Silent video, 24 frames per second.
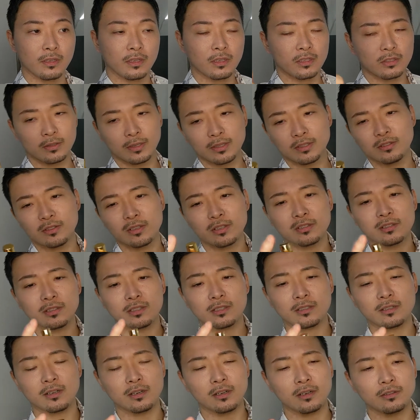So as you can
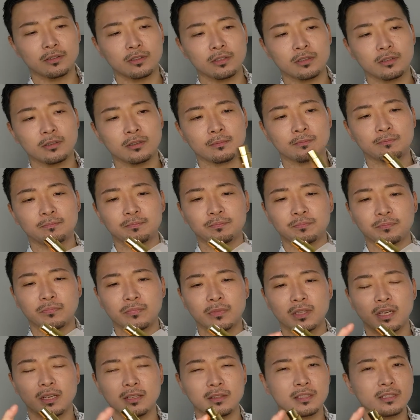see,
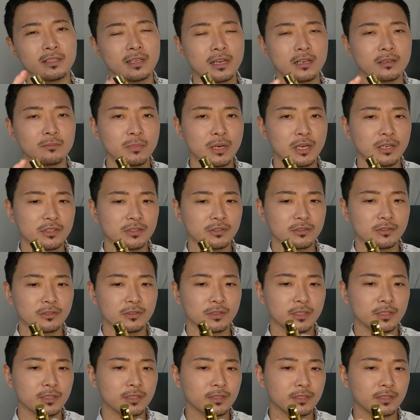this atomizer
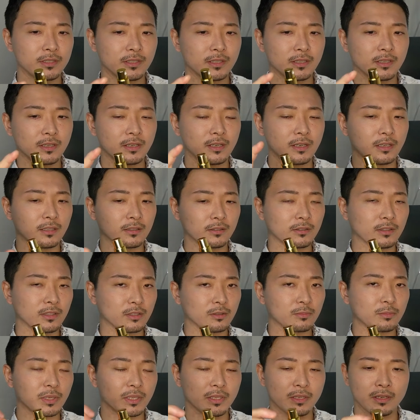is a
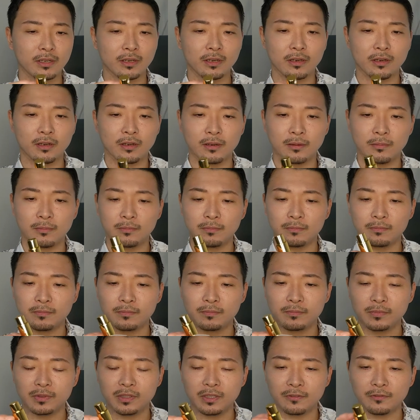little bit
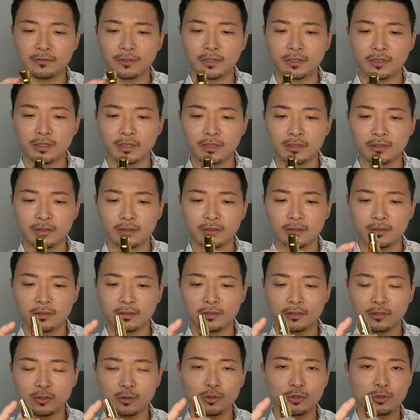different than
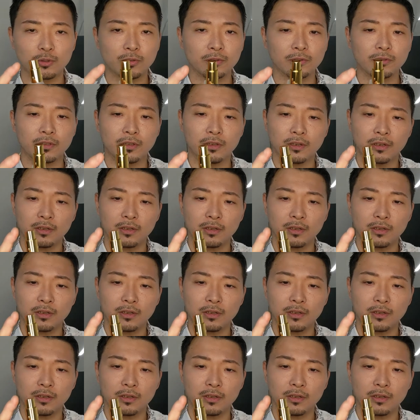usual.